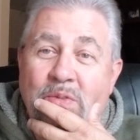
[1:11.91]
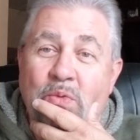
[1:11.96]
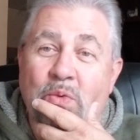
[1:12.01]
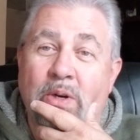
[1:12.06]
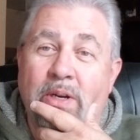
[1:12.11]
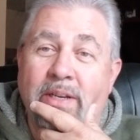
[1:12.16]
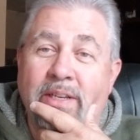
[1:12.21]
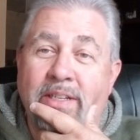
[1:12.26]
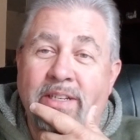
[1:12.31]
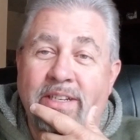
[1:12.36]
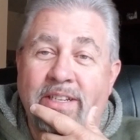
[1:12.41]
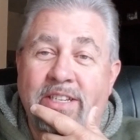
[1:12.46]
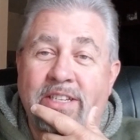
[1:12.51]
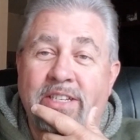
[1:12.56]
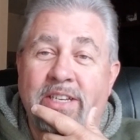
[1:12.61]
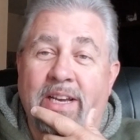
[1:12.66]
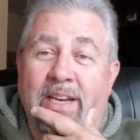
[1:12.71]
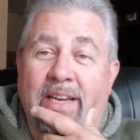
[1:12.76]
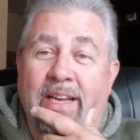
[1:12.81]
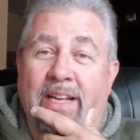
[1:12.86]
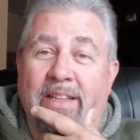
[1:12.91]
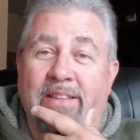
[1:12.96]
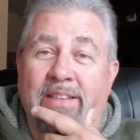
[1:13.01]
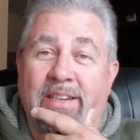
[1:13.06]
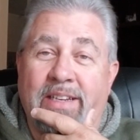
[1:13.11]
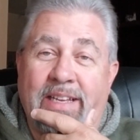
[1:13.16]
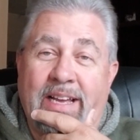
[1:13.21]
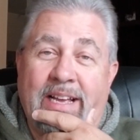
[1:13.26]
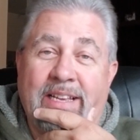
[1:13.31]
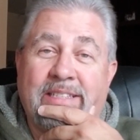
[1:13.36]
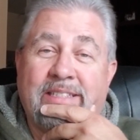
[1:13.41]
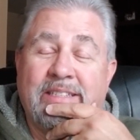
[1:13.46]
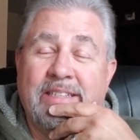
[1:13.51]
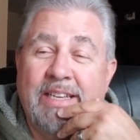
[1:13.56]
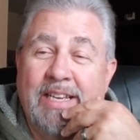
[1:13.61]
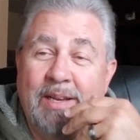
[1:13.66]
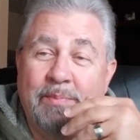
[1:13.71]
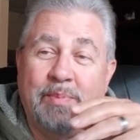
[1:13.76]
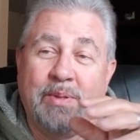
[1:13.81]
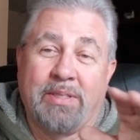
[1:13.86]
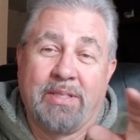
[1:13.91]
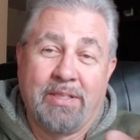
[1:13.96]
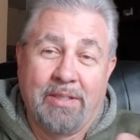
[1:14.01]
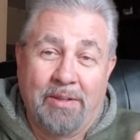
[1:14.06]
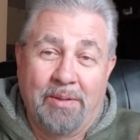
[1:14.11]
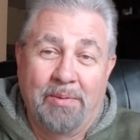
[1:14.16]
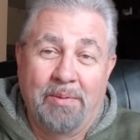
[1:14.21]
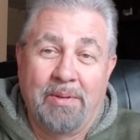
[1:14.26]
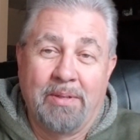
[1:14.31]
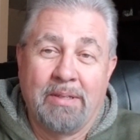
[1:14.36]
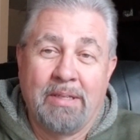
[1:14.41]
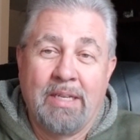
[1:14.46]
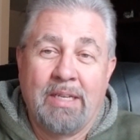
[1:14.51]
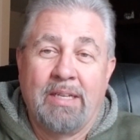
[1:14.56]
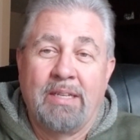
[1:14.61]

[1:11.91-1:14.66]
Well, you need to check out the last episode.